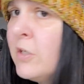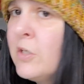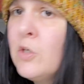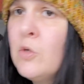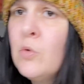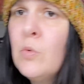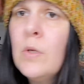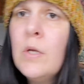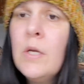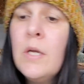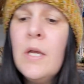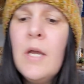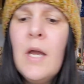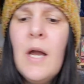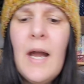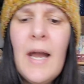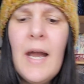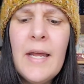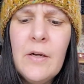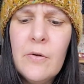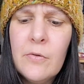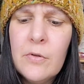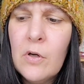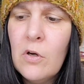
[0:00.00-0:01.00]
you.
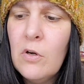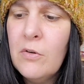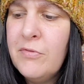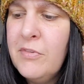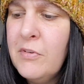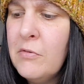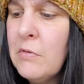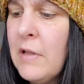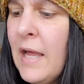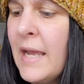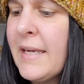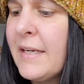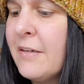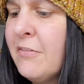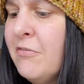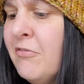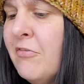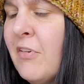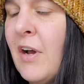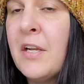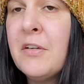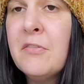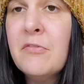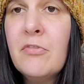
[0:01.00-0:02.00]
I don't know if you like
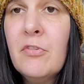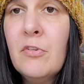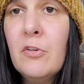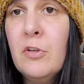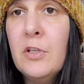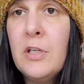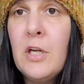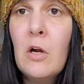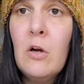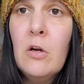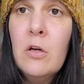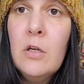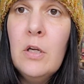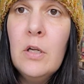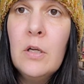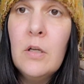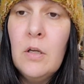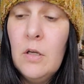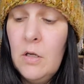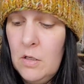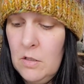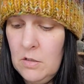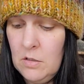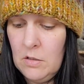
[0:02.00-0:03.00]
fun fur yarn
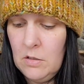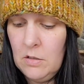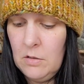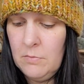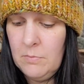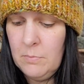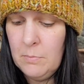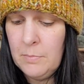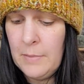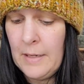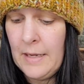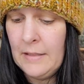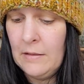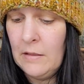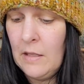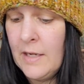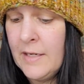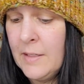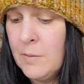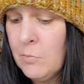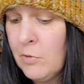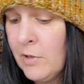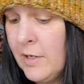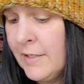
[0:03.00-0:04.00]
uh, by
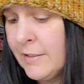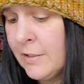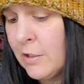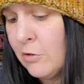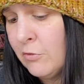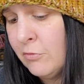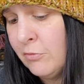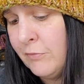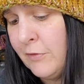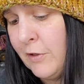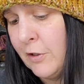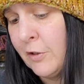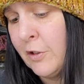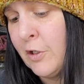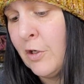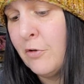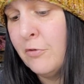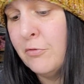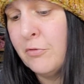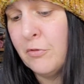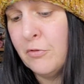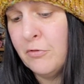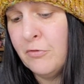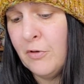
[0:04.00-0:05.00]
Lion Brand, go their
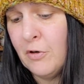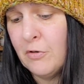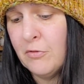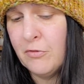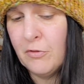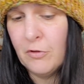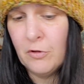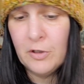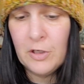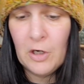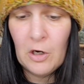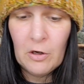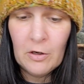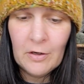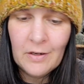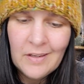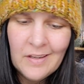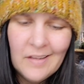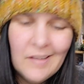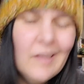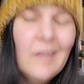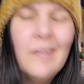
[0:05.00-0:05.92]
Go For Faux Fur yarn.